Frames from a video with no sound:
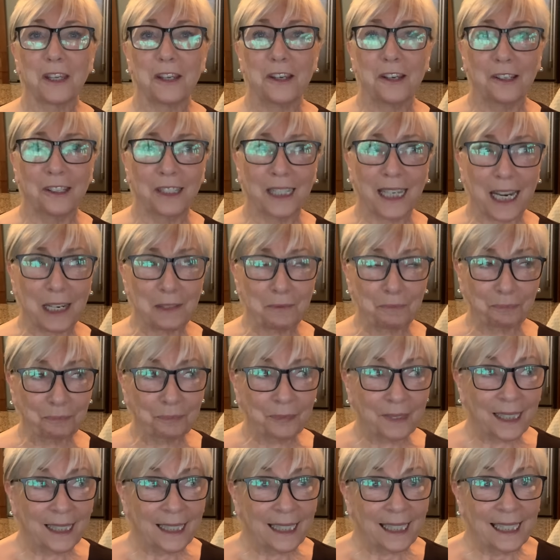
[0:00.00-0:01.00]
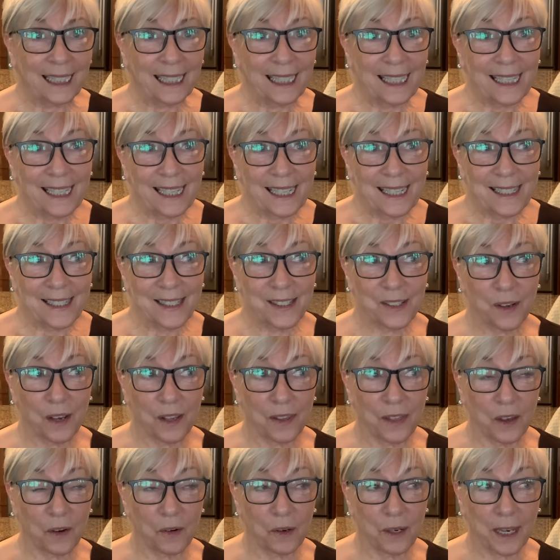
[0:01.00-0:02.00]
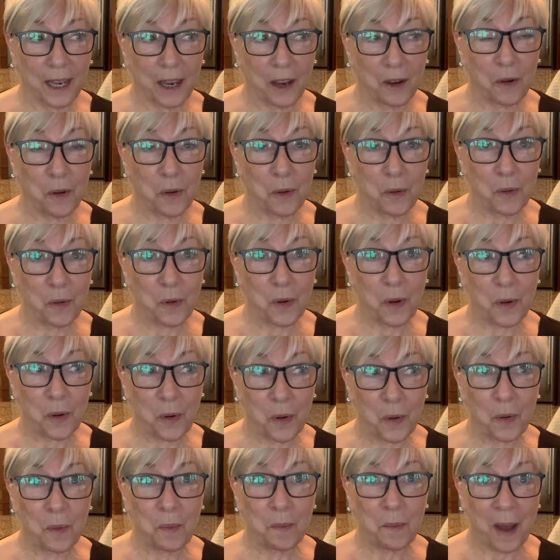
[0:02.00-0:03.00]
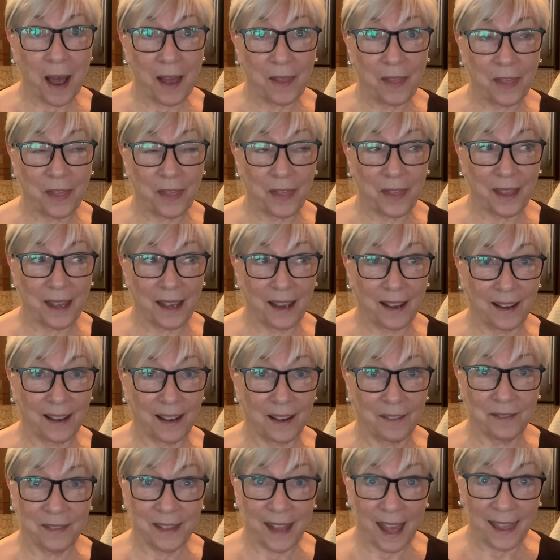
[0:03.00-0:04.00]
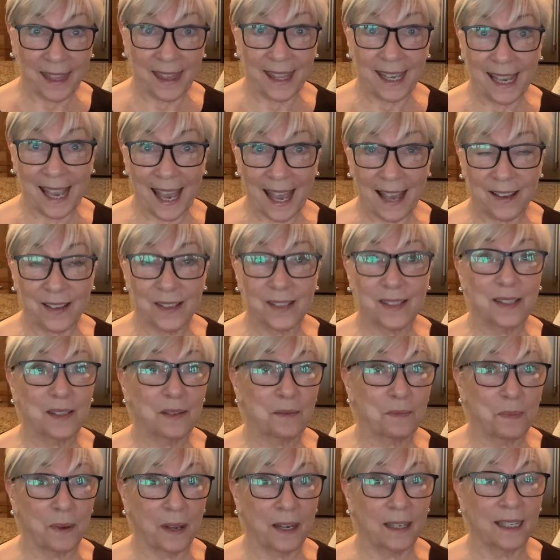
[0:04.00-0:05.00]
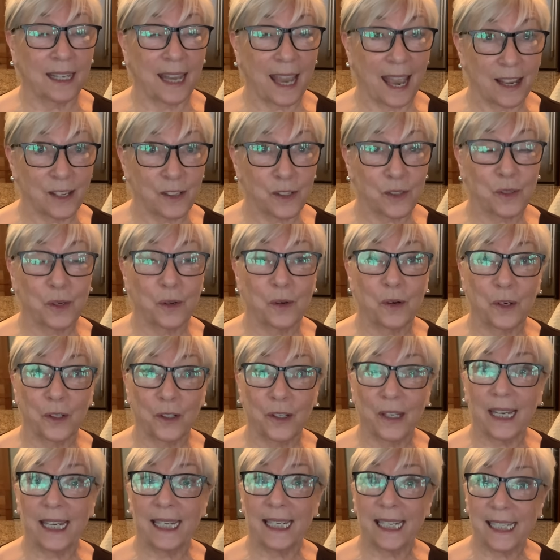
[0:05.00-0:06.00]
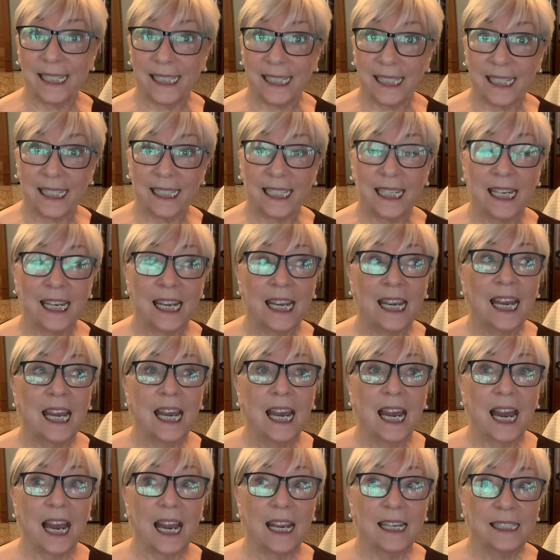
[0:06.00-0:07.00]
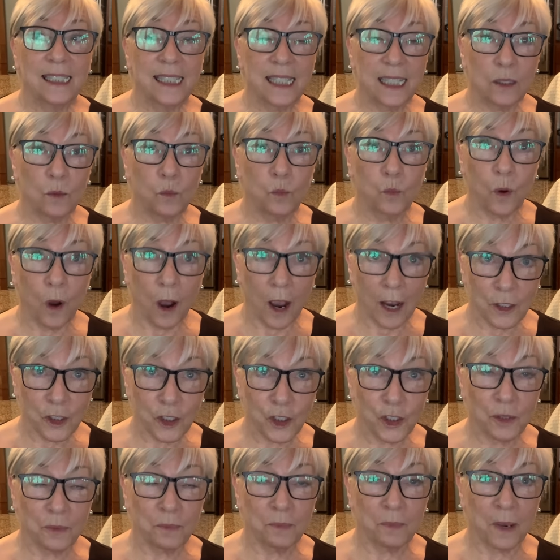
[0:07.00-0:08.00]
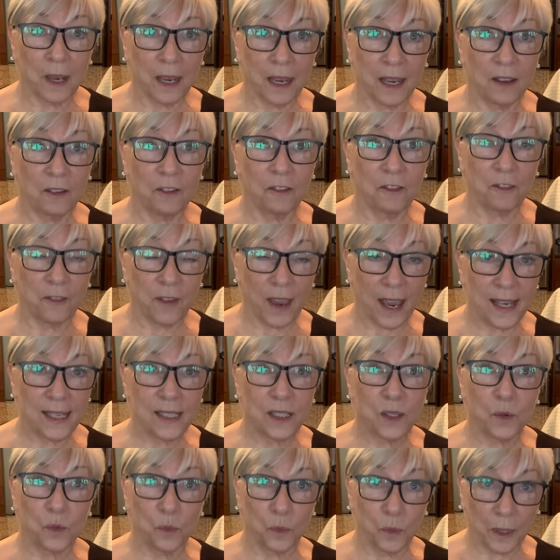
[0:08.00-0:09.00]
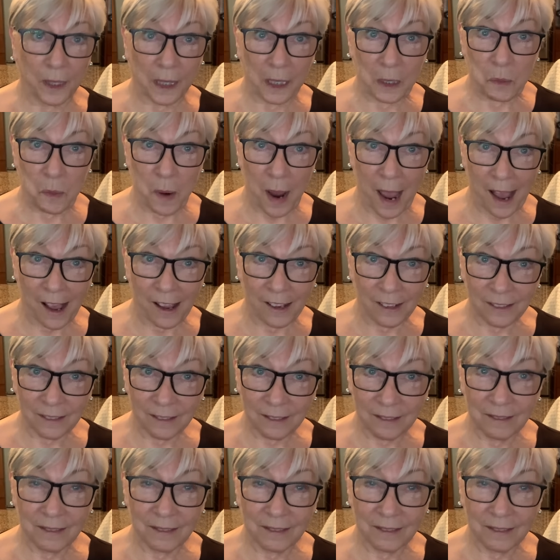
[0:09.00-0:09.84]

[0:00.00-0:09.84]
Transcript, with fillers: Okay. So I thought, okay, a whole, a whole month of nothing else but castor oil. And I did. I did wash my face really well